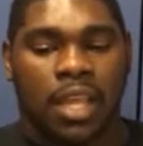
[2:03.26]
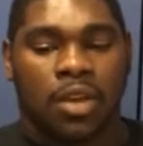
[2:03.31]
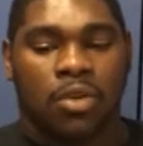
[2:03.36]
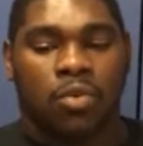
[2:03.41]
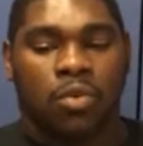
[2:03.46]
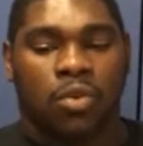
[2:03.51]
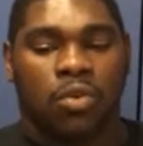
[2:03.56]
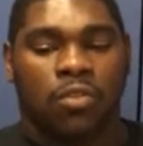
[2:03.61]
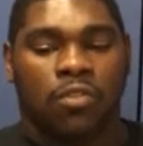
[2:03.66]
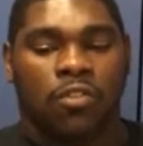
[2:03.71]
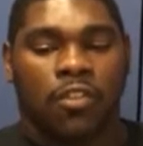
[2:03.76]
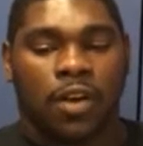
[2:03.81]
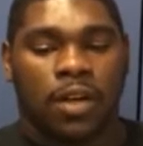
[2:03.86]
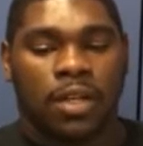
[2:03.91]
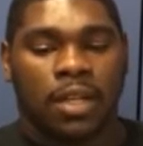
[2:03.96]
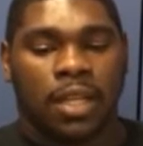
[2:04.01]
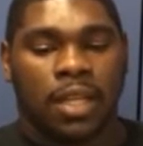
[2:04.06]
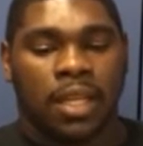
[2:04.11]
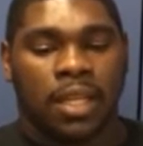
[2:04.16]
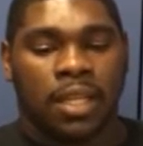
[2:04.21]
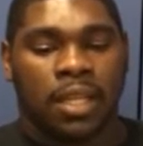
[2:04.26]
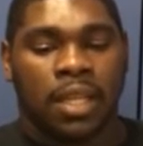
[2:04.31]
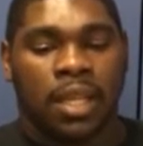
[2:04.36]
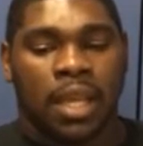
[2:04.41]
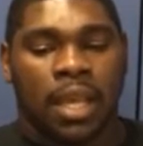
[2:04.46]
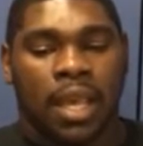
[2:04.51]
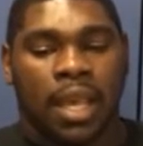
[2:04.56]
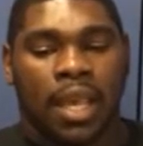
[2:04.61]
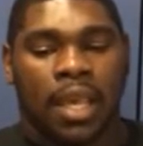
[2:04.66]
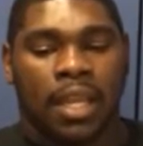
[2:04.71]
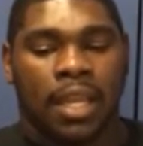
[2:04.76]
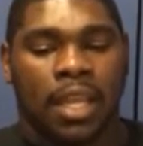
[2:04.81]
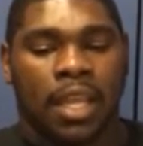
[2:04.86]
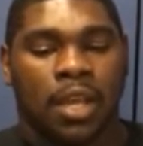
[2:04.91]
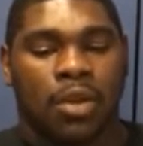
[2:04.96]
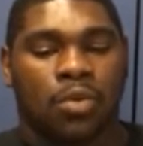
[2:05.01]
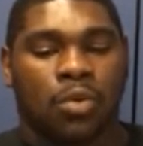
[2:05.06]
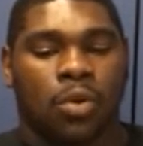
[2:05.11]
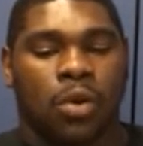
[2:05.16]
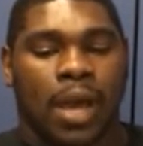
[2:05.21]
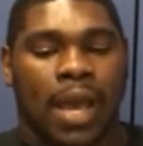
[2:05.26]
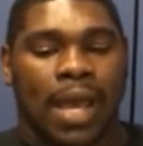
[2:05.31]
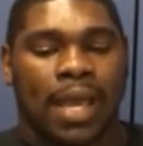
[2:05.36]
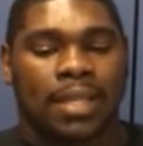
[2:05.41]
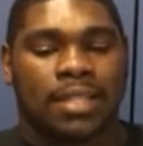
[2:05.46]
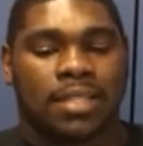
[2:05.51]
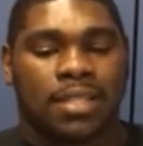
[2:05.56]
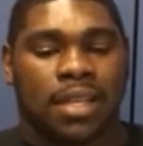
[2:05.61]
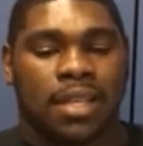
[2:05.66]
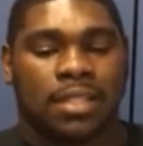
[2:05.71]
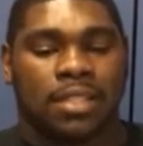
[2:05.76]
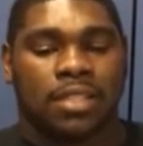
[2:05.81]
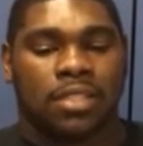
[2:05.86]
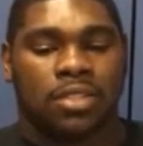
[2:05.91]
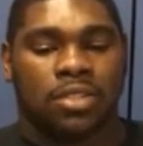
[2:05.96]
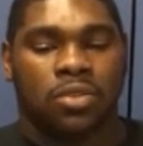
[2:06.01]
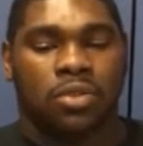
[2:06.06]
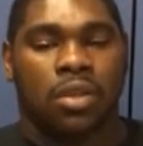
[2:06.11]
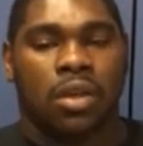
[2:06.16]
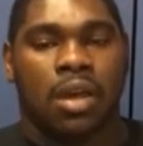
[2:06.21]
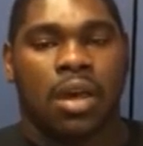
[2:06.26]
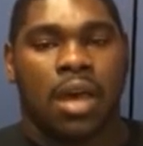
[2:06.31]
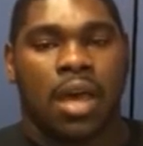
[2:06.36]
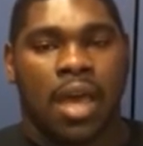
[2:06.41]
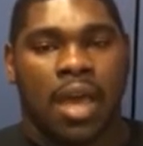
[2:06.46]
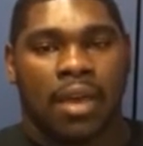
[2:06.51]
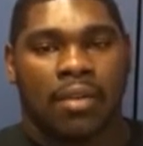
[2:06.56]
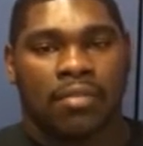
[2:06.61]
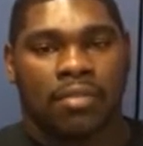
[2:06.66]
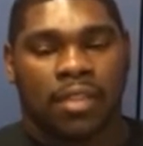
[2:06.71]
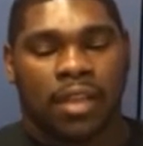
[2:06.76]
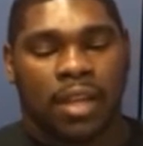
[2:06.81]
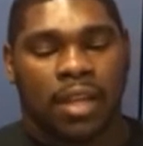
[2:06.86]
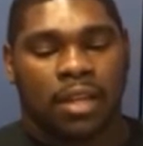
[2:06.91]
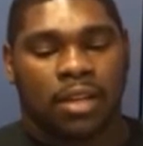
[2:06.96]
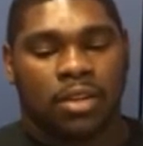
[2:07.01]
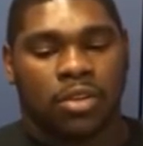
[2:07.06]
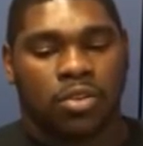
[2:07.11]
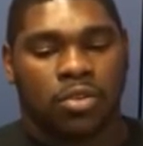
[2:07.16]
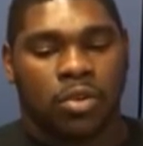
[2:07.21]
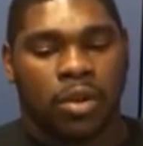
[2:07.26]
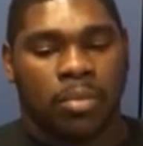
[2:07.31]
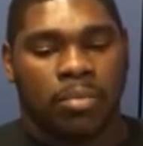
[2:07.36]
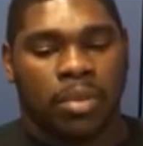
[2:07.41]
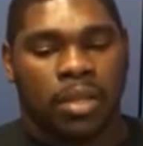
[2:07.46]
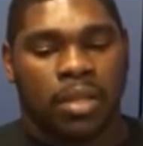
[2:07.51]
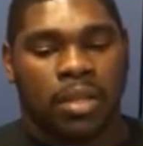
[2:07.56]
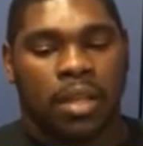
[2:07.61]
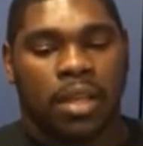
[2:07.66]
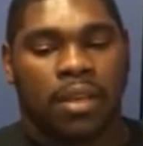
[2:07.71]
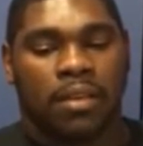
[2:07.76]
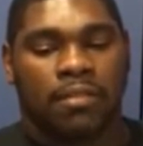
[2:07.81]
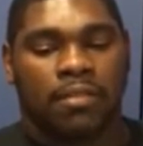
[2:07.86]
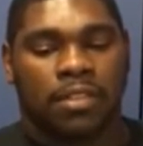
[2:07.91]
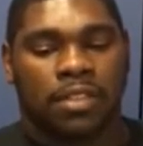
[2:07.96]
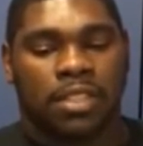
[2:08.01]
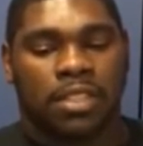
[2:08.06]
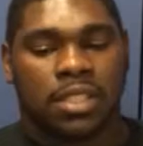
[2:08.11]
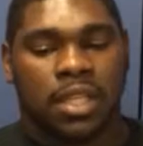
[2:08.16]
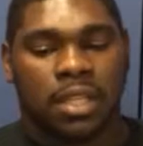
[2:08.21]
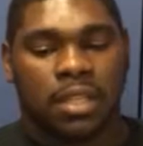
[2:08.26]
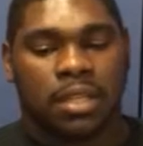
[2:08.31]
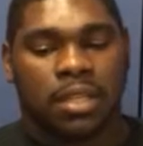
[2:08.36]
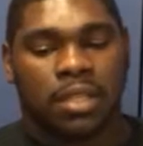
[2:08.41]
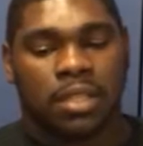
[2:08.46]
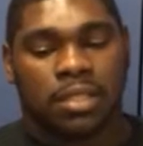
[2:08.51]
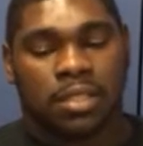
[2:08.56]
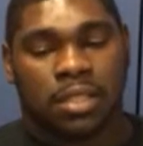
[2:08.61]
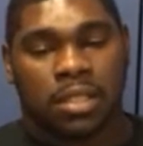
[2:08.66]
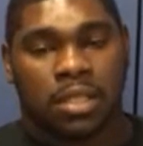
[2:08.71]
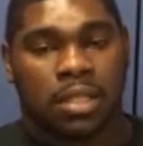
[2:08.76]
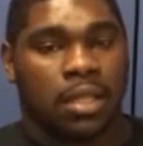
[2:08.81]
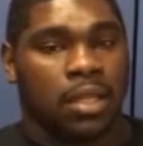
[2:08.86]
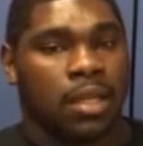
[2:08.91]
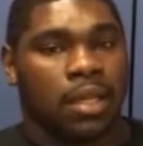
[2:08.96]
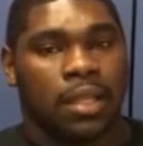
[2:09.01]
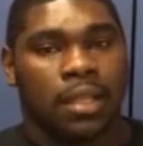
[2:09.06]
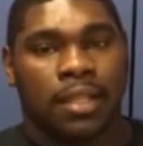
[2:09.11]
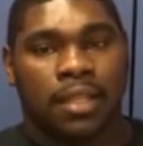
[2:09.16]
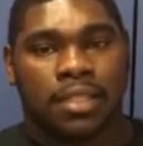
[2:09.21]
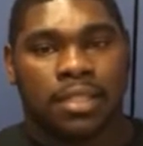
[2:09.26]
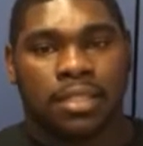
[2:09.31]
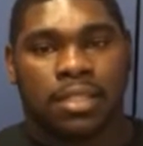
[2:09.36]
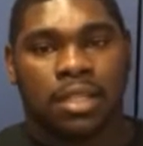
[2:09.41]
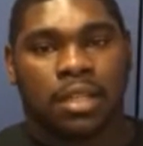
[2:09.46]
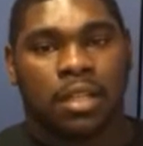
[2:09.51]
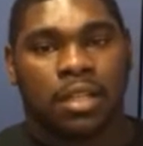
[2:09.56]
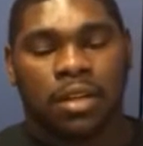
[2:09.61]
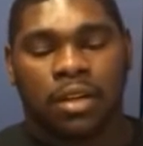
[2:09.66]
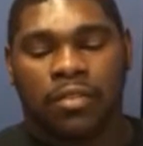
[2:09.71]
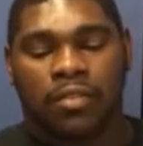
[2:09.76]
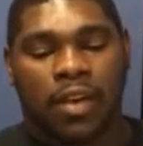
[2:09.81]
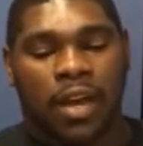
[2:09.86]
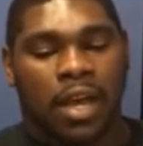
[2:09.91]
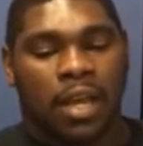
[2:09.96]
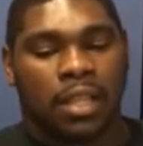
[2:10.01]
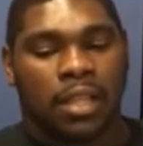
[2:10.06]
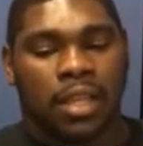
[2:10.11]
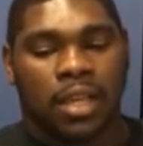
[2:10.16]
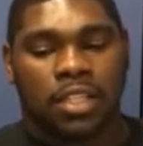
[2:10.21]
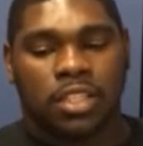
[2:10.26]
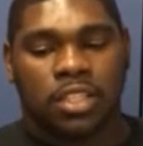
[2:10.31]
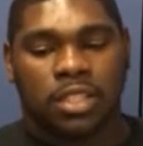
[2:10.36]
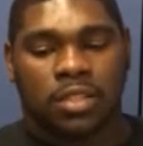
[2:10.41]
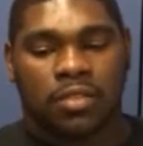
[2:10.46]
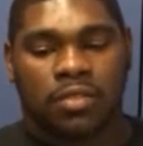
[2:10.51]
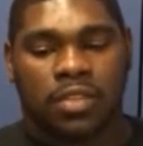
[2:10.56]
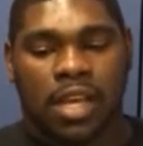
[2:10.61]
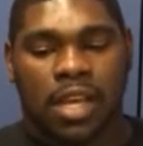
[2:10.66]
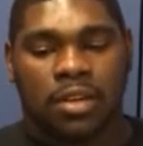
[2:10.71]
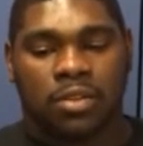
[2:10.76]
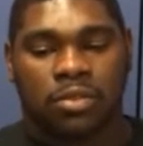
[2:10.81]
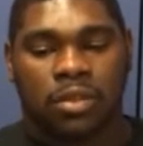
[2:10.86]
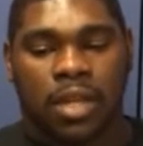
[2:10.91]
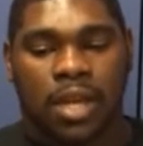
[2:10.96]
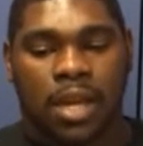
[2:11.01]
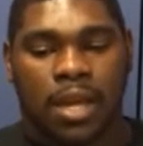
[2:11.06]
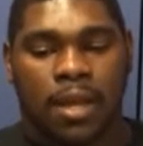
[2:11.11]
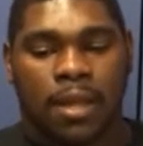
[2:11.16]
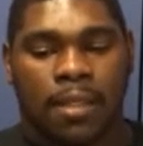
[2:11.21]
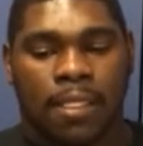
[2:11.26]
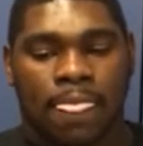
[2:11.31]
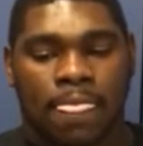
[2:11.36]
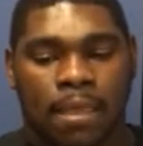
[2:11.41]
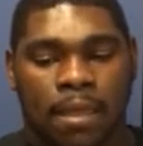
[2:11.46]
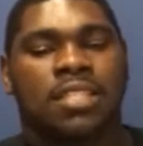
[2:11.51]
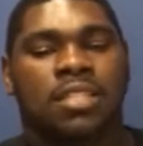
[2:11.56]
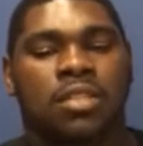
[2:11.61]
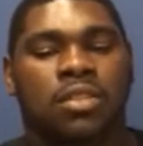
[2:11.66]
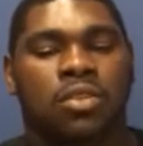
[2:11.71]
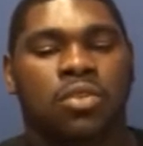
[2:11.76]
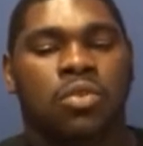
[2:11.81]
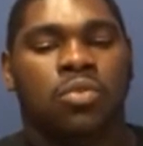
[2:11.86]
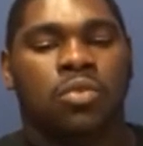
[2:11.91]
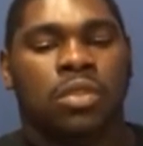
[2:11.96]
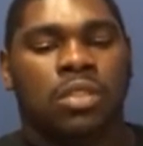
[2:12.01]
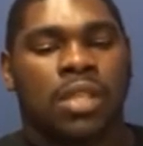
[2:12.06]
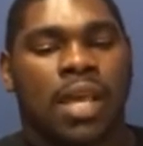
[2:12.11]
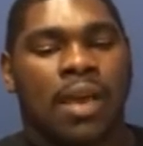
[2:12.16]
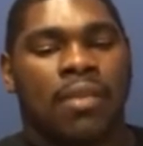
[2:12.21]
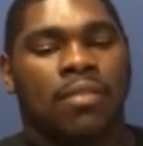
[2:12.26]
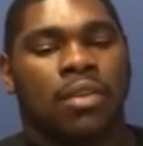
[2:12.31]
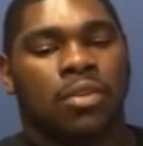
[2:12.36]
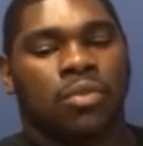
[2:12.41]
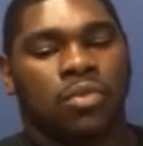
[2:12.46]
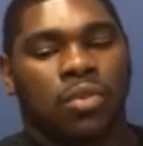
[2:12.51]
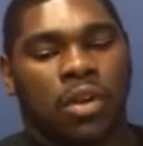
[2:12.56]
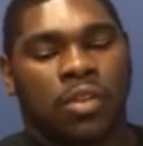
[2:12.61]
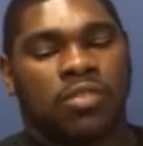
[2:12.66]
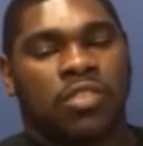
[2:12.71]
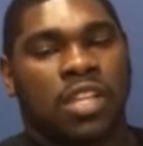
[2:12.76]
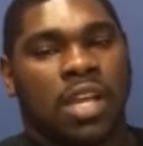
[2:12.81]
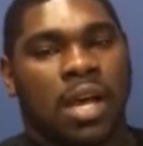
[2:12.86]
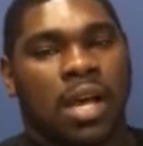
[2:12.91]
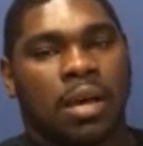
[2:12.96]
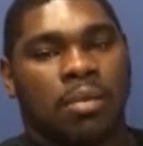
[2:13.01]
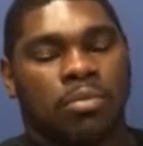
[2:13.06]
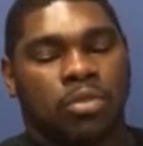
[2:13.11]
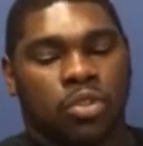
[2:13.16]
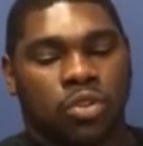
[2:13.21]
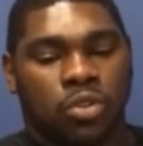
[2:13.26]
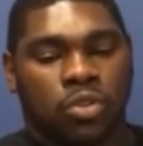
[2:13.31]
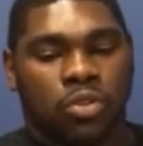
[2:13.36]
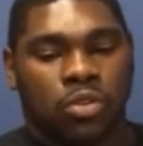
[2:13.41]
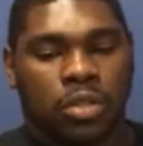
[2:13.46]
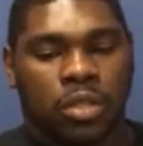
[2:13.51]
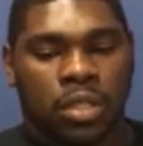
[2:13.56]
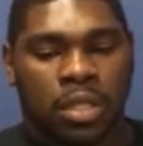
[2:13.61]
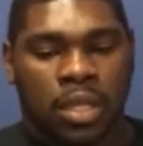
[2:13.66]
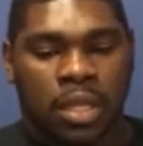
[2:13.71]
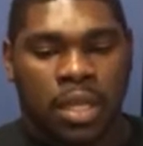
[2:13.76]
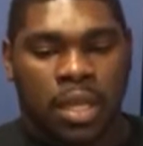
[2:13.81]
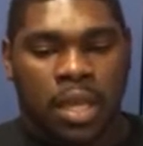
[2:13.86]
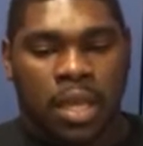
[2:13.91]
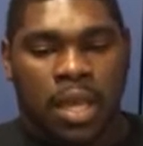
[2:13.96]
equal funding and equal access to the athletic equipment and facilities. This is a clear violation of Title IX. Jackson, who was having a rough time during